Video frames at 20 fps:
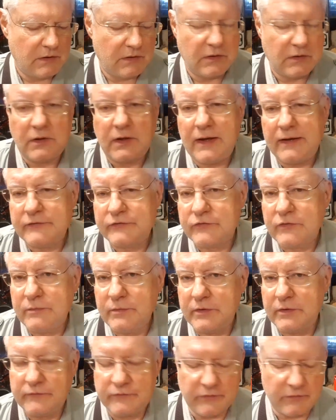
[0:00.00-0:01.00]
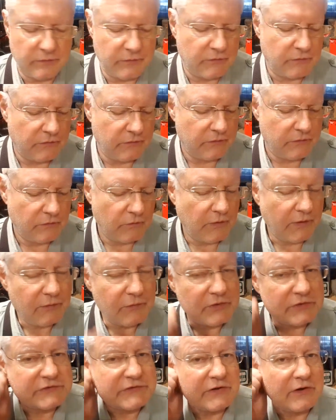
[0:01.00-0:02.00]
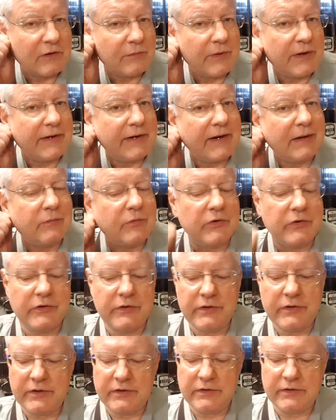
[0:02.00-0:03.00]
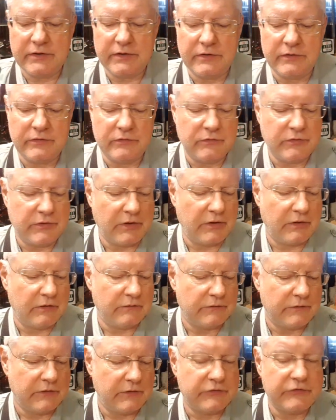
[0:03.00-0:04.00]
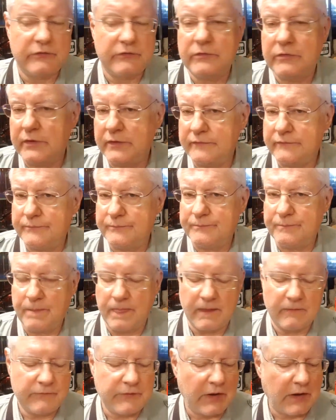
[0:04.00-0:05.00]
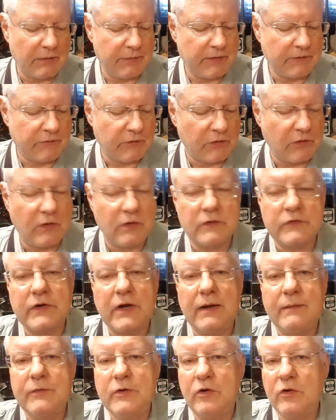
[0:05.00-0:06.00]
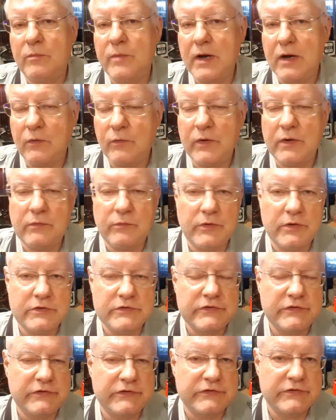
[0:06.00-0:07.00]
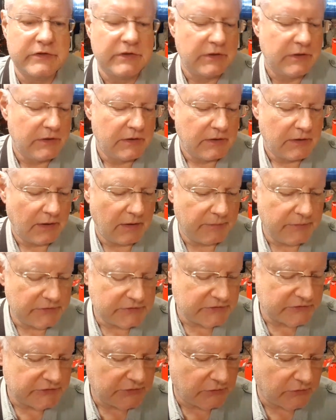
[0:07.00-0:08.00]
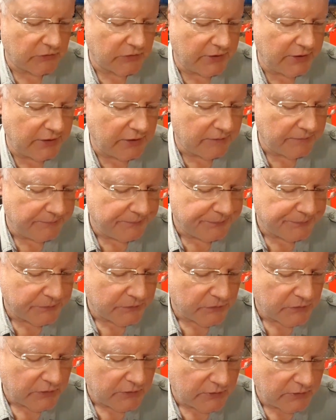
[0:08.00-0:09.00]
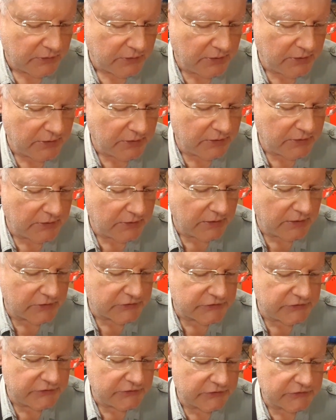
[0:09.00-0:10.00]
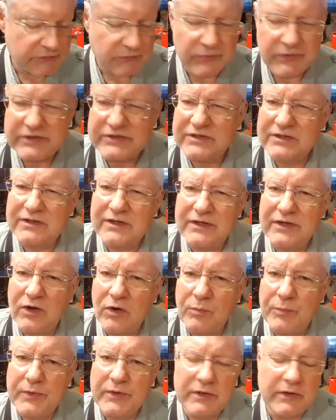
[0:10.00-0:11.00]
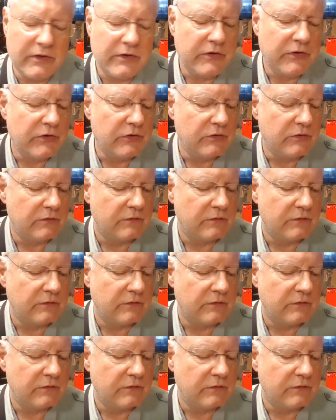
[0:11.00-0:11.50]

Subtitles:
Live streaming from Wenwen's here in my neighborhood in Hukou. Those of you that follow me for a long time know about Wenwen. She's a business owner here, and she just recently opened a new